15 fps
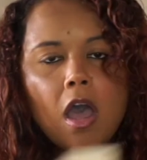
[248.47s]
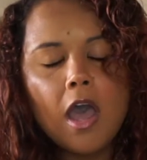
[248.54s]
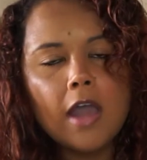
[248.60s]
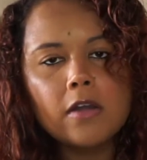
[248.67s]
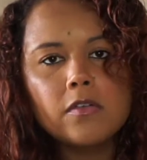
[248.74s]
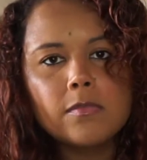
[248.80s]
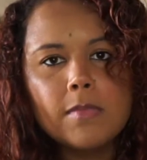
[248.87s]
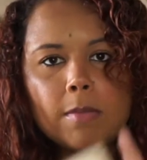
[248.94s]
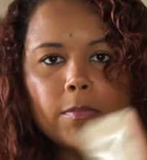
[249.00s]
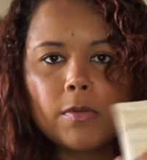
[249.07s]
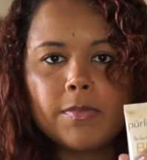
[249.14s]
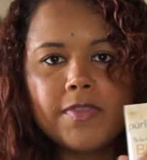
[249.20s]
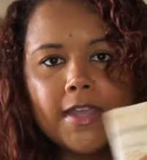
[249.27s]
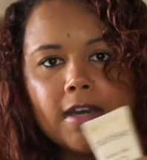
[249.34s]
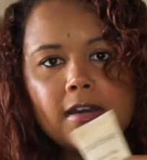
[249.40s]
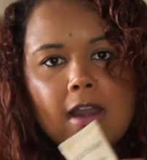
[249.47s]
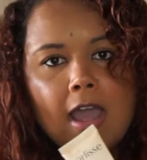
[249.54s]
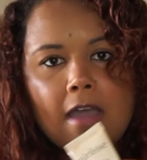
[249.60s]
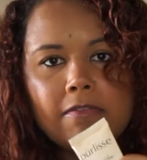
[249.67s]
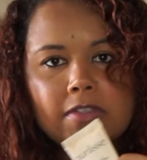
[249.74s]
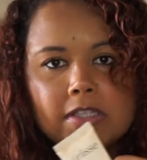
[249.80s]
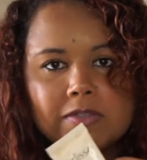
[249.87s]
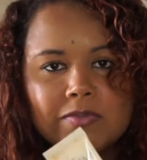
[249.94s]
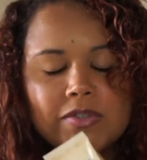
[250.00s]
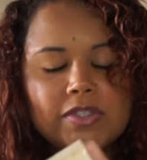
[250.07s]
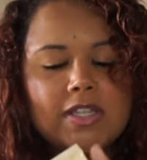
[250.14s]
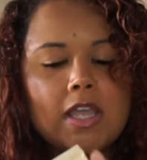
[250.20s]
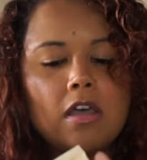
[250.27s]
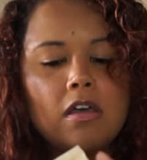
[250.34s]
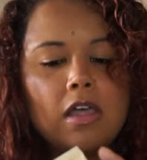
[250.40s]
I don't remember, but they didn't have this for
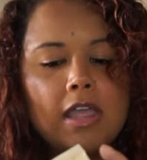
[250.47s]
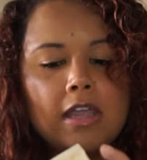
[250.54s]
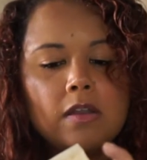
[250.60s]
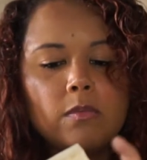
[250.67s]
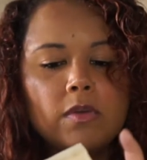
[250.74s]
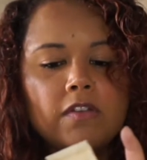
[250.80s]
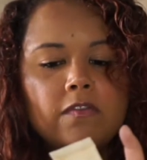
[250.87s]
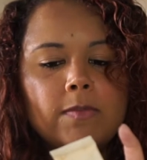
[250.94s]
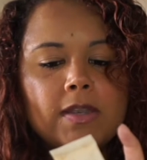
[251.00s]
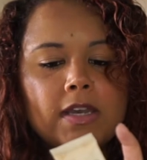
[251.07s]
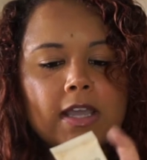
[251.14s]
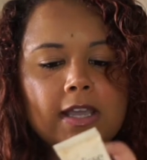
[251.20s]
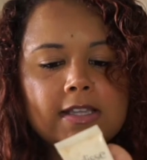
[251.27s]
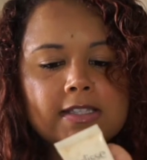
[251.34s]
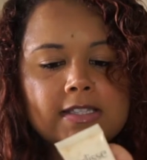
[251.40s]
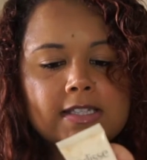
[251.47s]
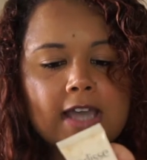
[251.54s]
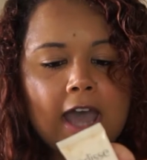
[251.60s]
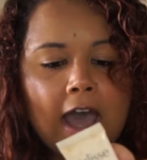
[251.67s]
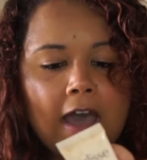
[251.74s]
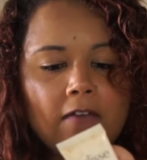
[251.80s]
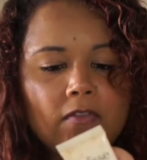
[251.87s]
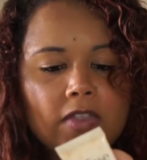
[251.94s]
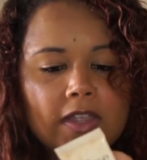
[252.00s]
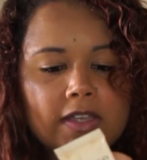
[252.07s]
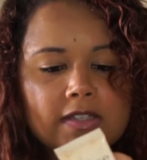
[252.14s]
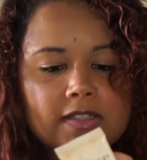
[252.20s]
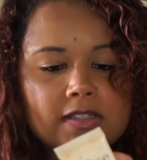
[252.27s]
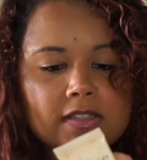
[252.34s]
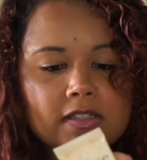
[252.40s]
sale, and it would have been nice to have this,